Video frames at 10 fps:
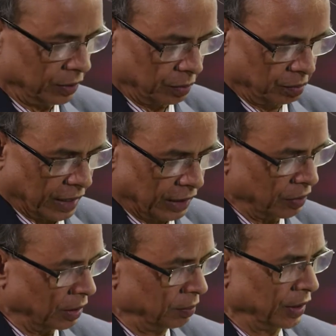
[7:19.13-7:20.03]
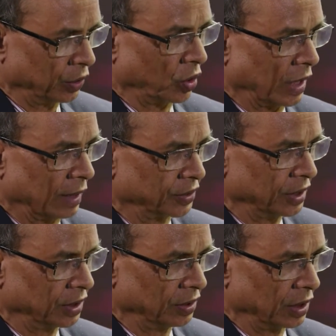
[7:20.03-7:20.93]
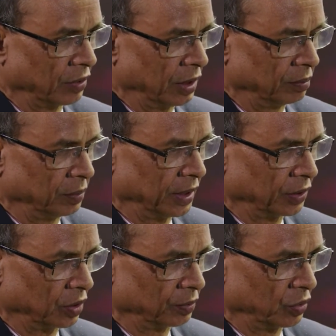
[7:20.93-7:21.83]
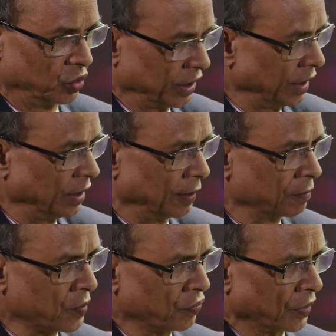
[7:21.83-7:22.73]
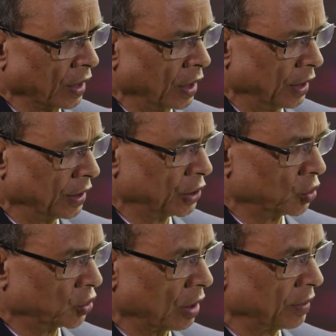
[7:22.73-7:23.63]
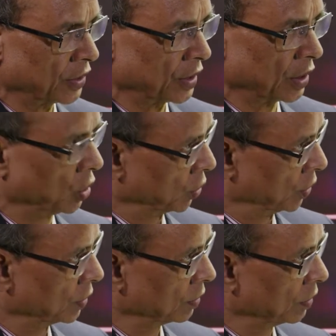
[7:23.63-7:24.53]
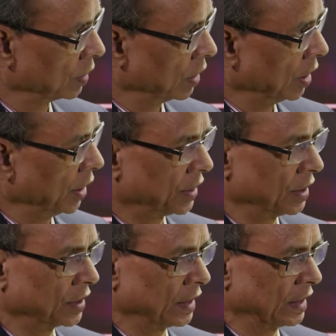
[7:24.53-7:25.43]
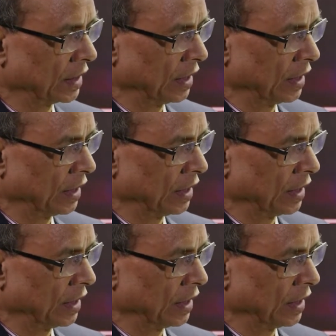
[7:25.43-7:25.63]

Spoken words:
maldevelopment or absent in the development of the vagina, it is to some extent good. It is easily